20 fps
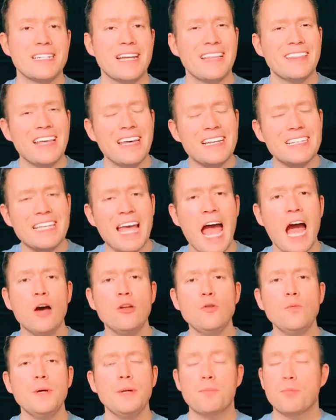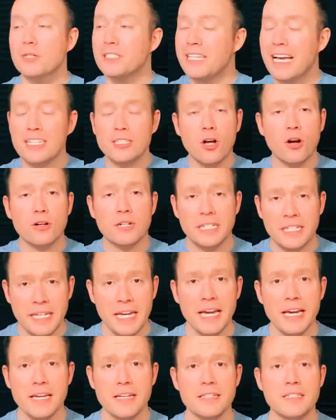and that is, how do we protect our
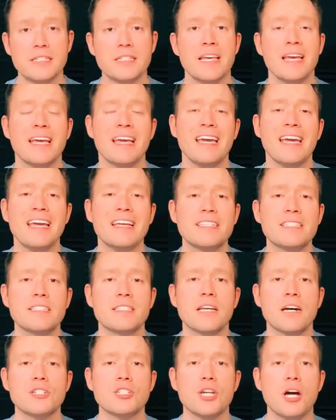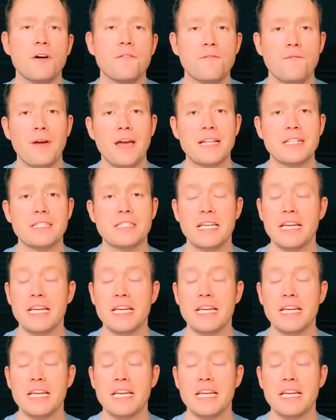kids in such events,